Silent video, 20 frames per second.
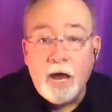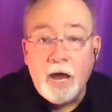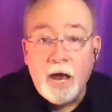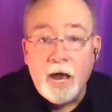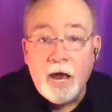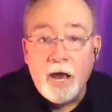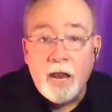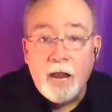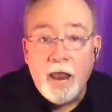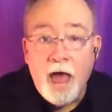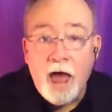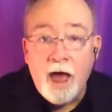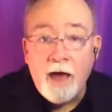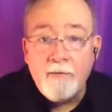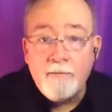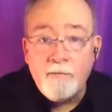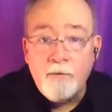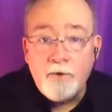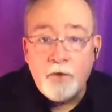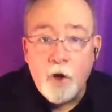
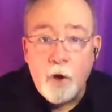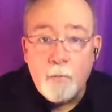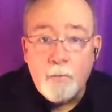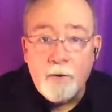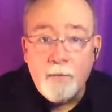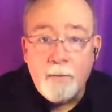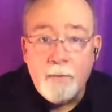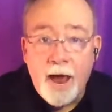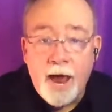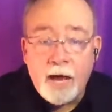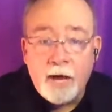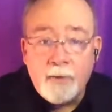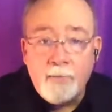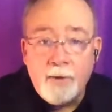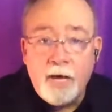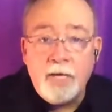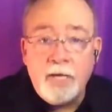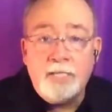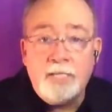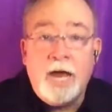live with Open Mac
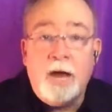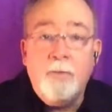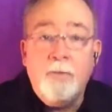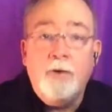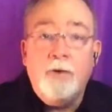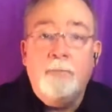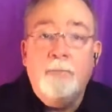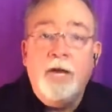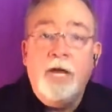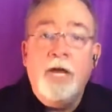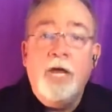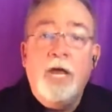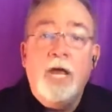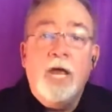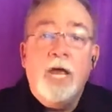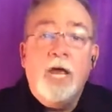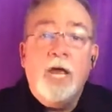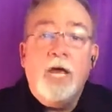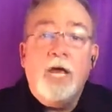because I will be